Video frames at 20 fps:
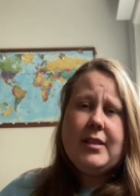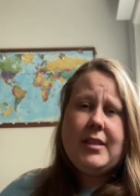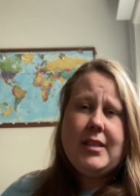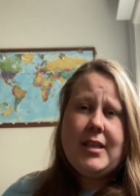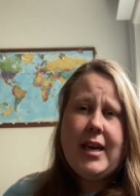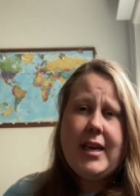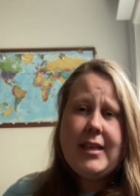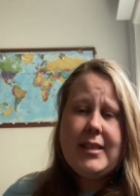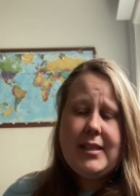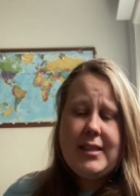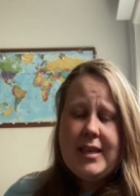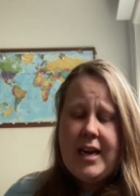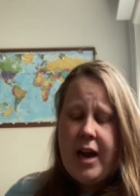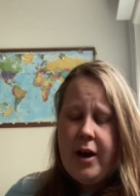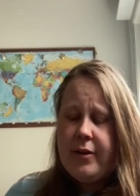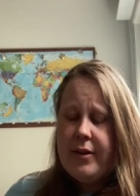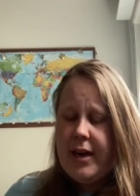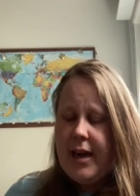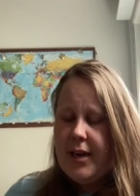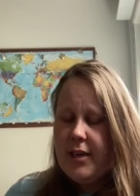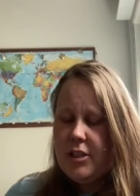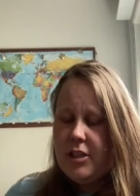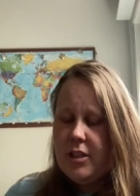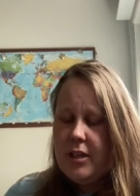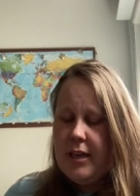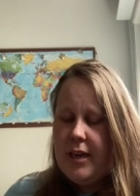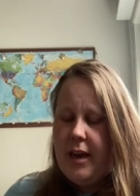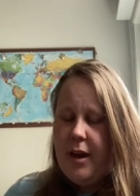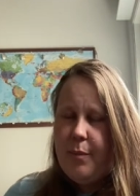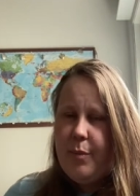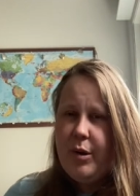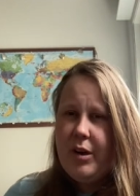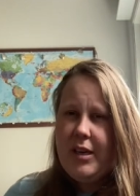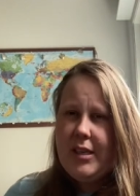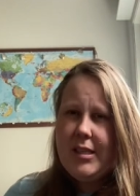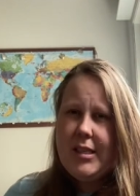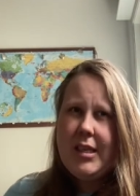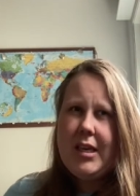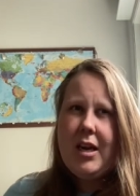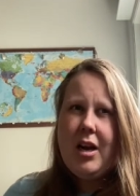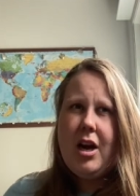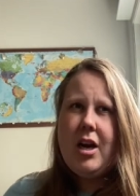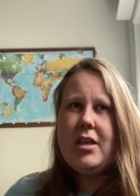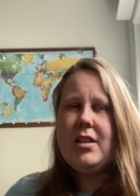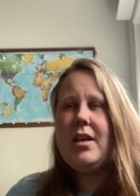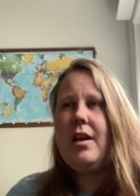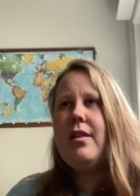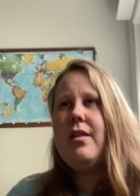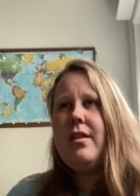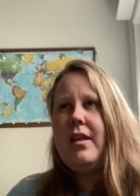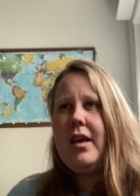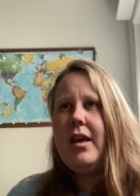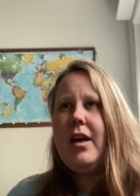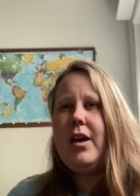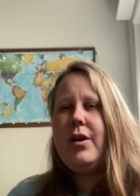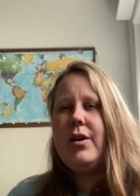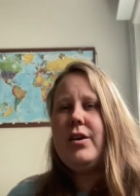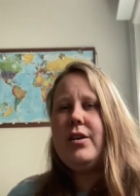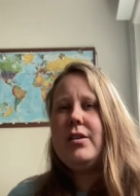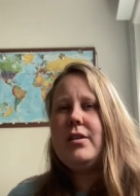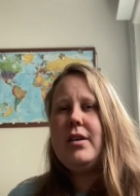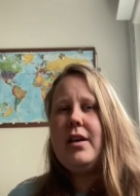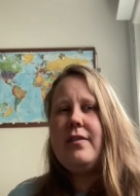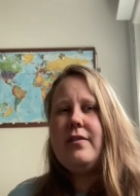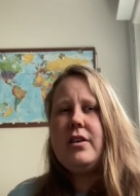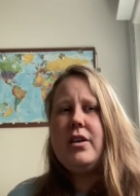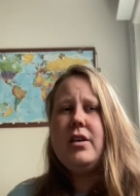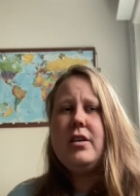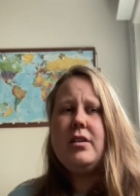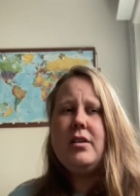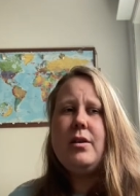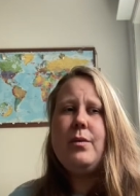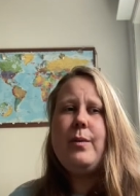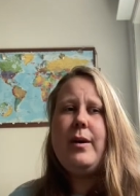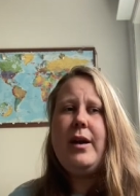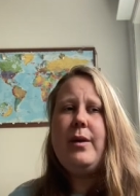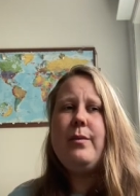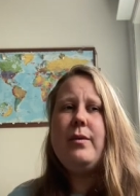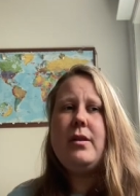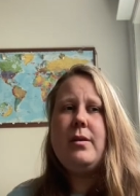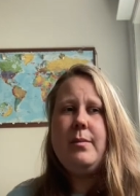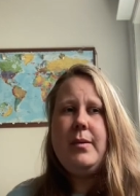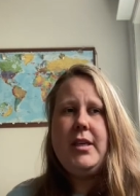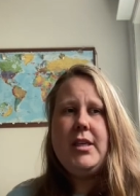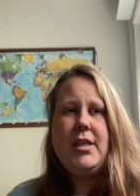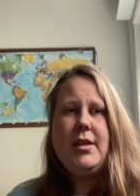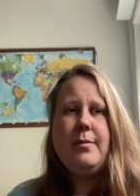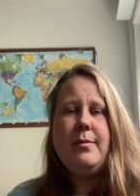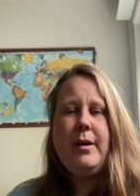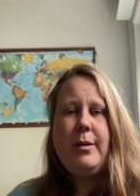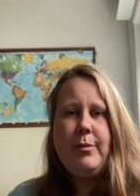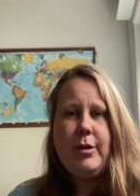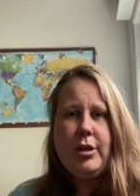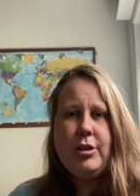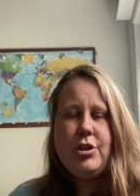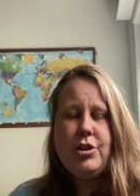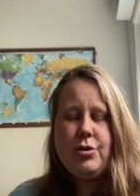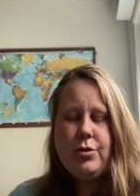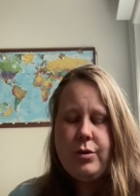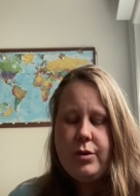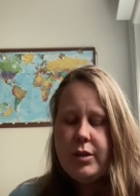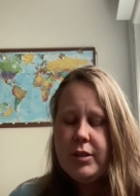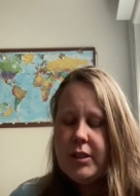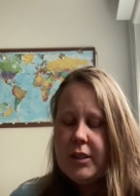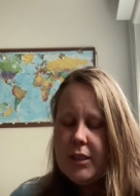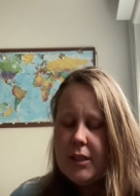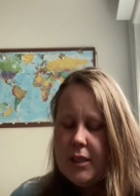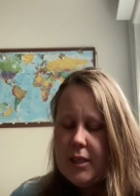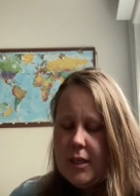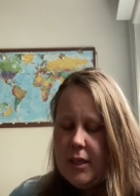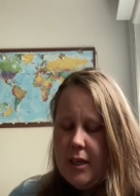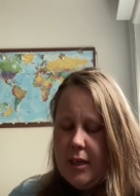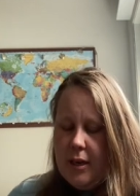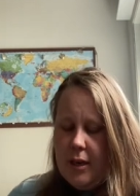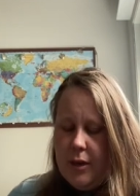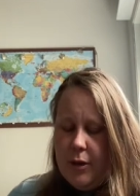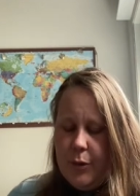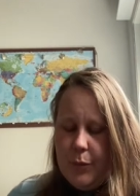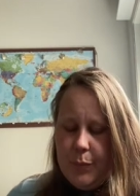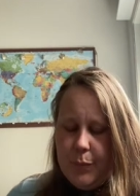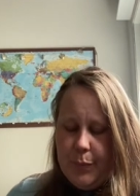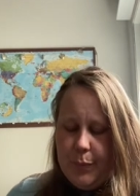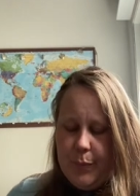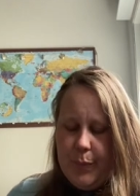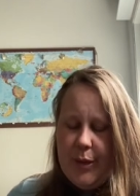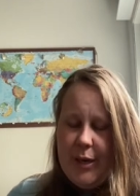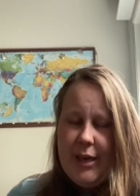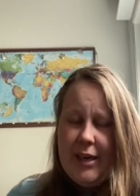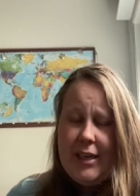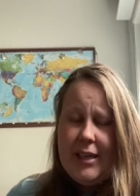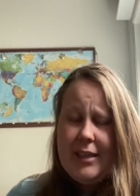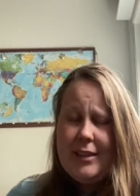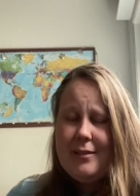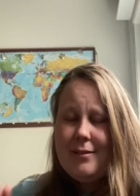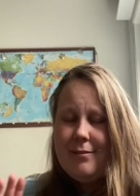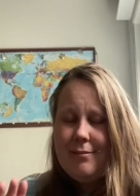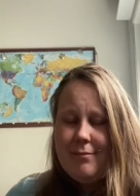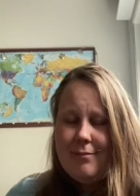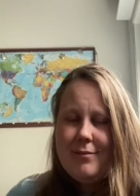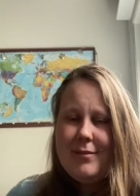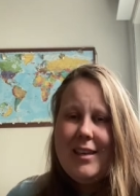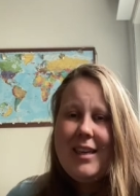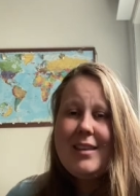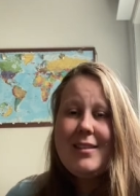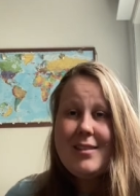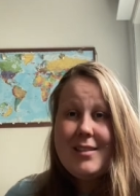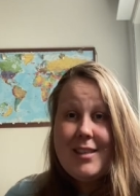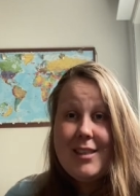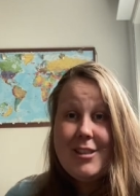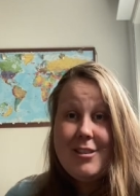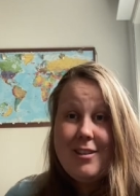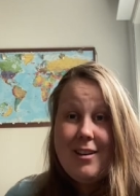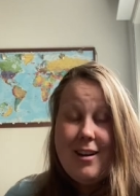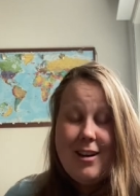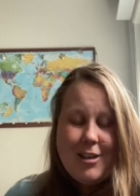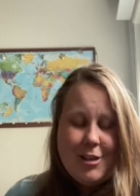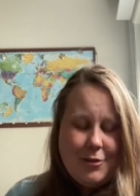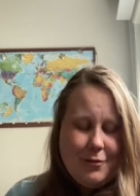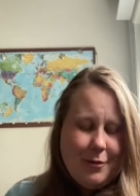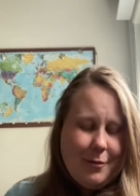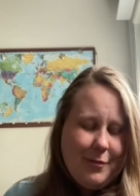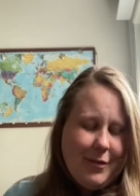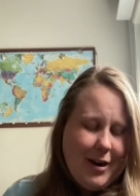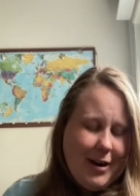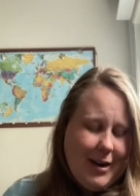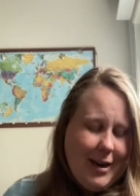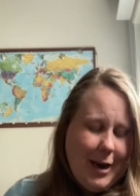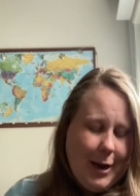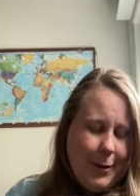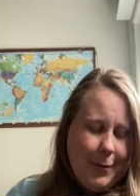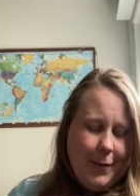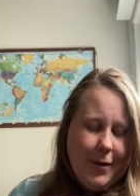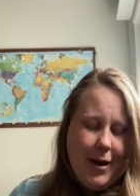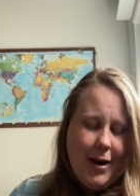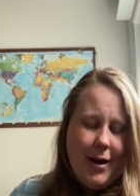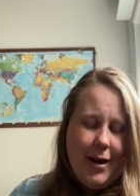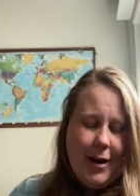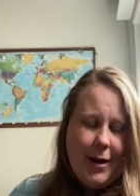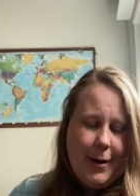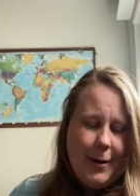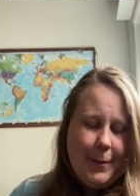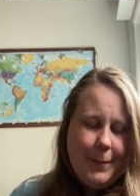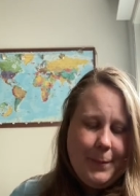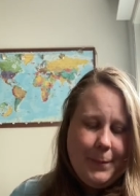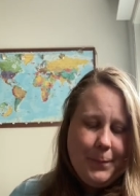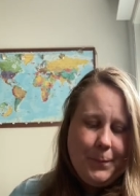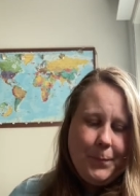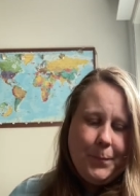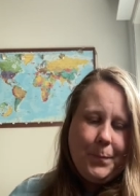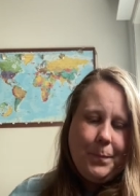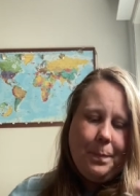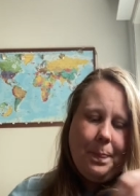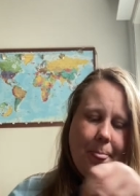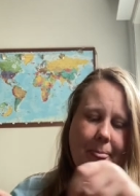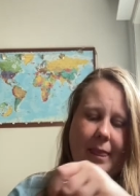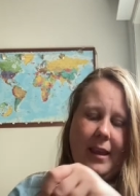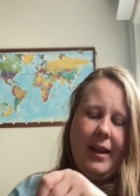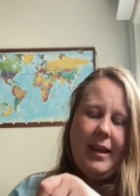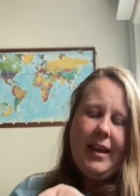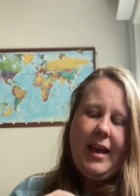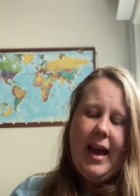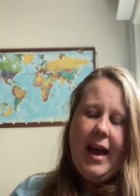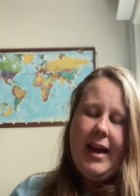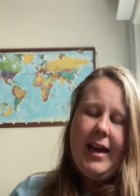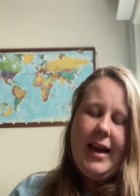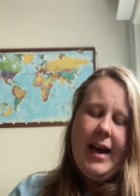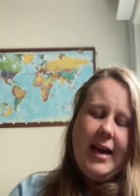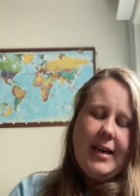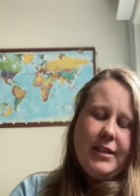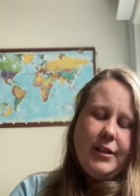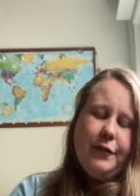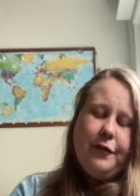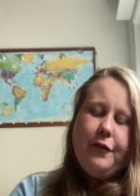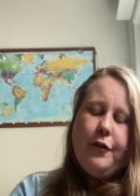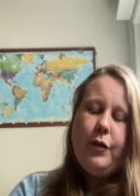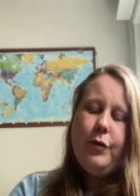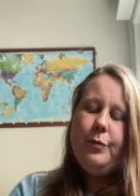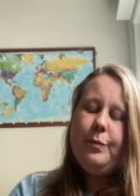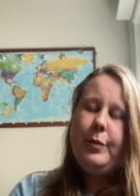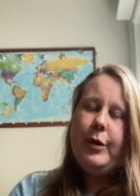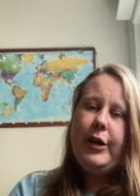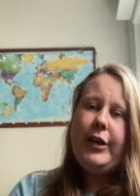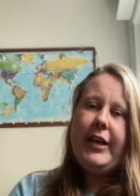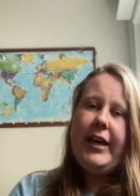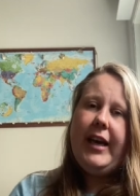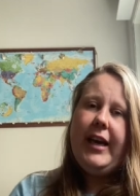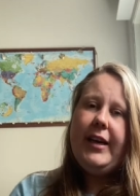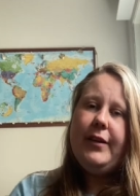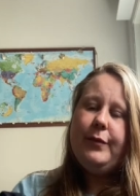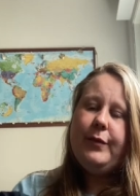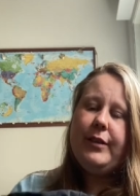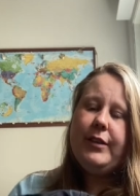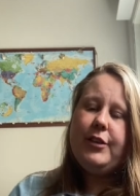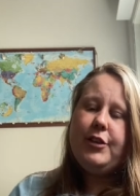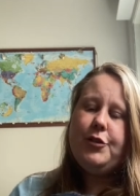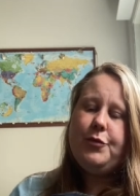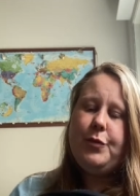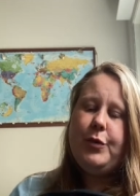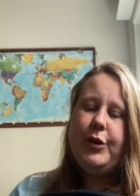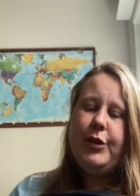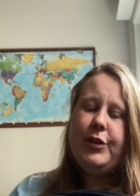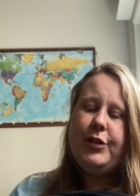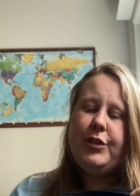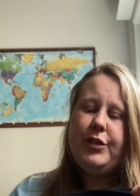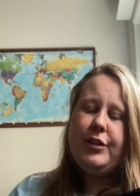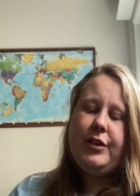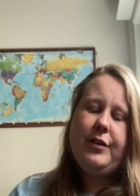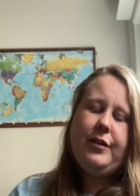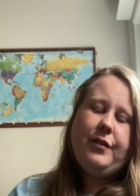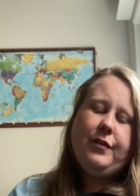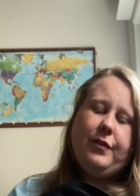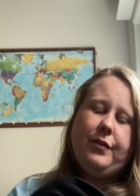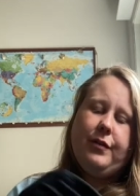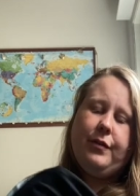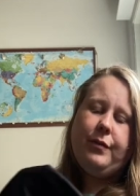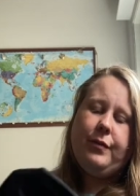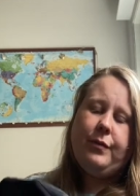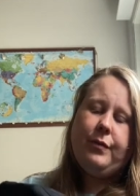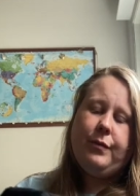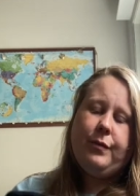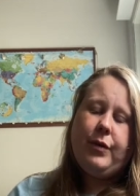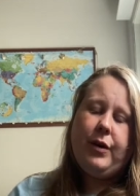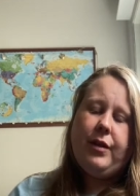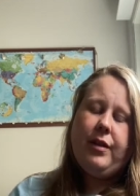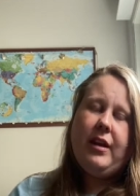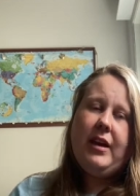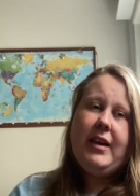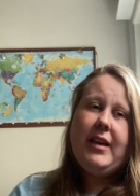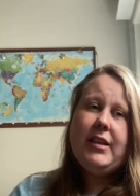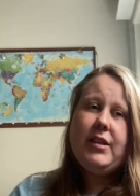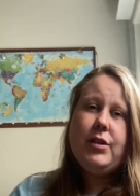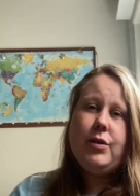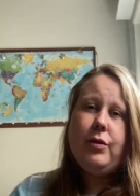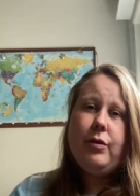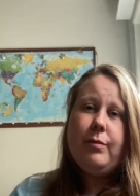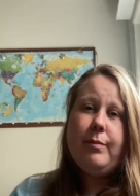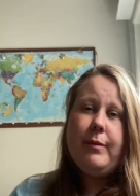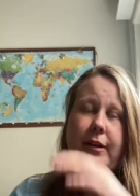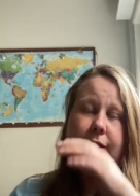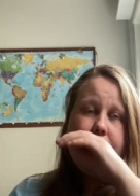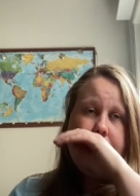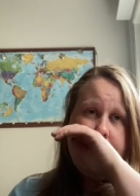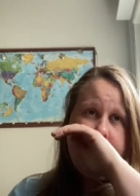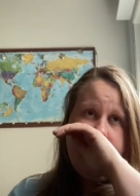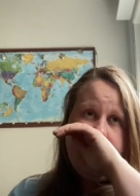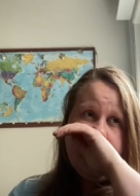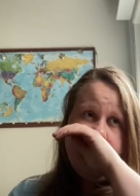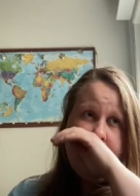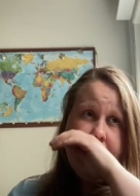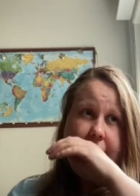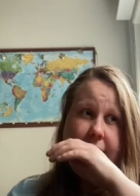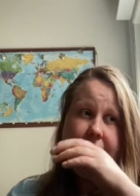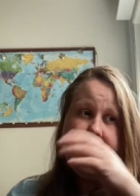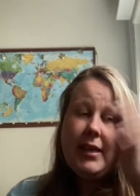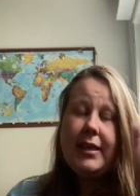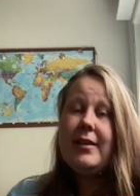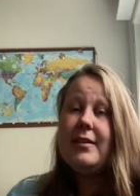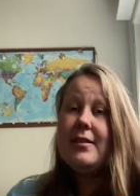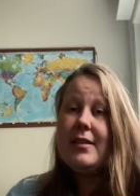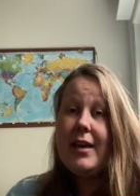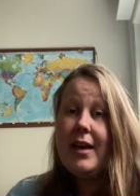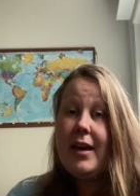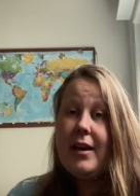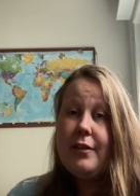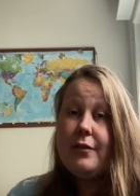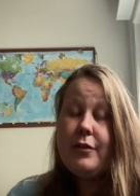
sized down, actually. I bought this in large. I think I could have gotten away with the medium. I'm not sure. But let's stick to large from right now. Yeah, it has a phone pocket, which was one thing that sold me with these riding tights. They had a